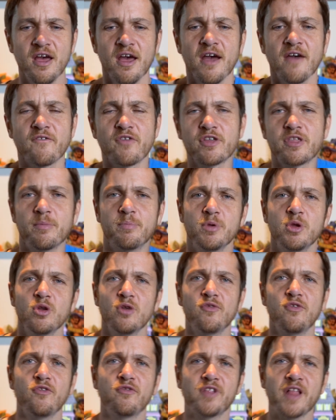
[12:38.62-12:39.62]
For the
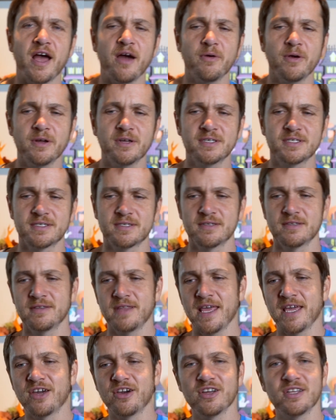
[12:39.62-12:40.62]
beautiful flowers
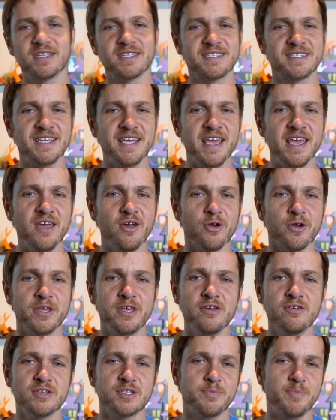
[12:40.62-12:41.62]
they couldn't see or
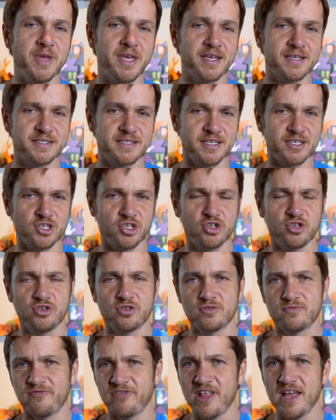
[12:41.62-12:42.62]
use because the
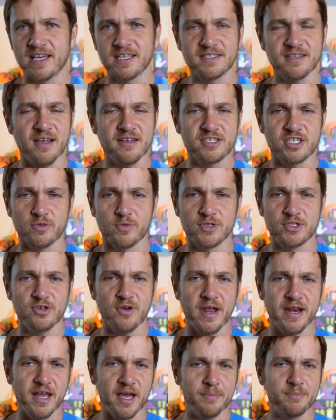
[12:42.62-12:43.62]
flying saucer would
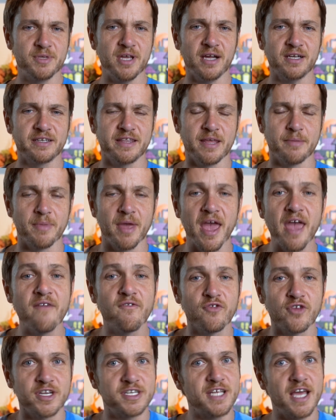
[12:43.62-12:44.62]
try to abduct them
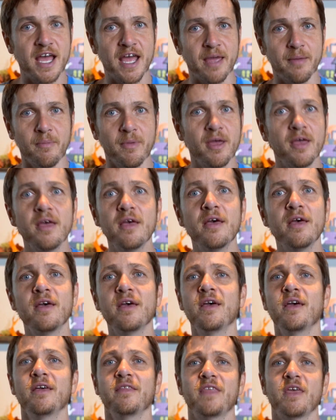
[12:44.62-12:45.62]
every time
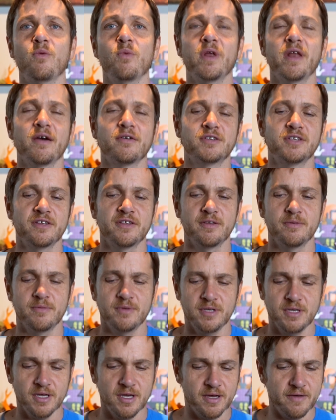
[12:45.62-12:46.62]
they went out
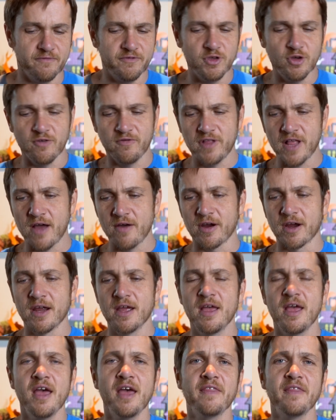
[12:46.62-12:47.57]
to view a flower.